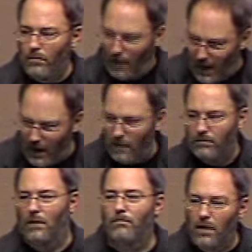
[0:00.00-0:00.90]
bam
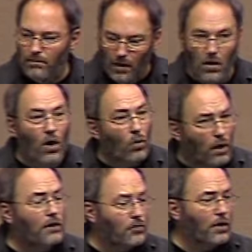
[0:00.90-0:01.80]
ba ba ba.
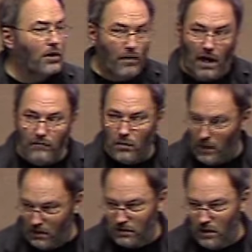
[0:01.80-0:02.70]
1 and 3 are the heavy
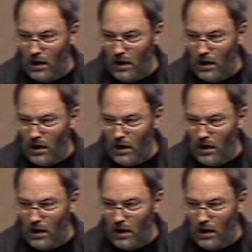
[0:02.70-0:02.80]
beats.